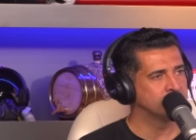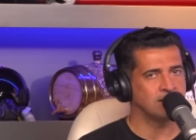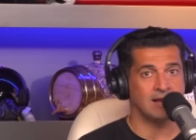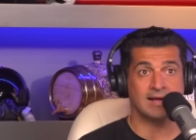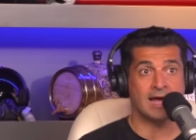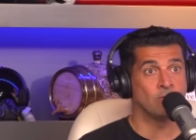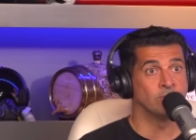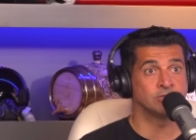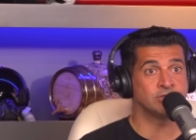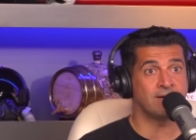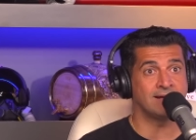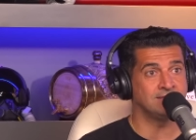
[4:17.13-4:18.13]
You're like, I don't want to
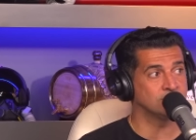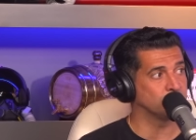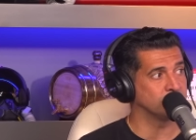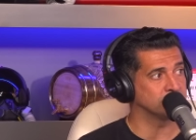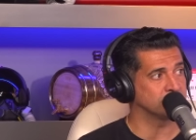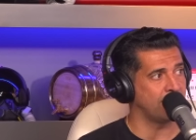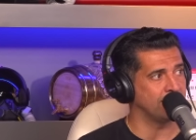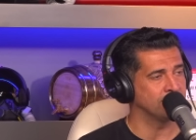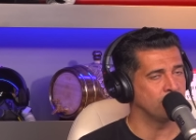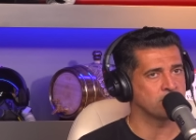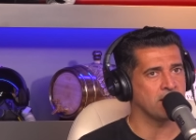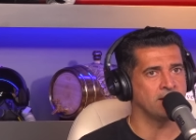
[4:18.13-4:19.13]
share ideas with this guy,
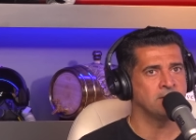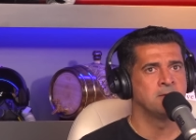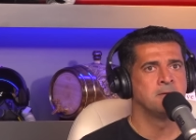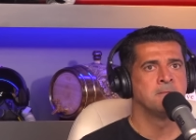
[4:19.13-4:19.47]
okay?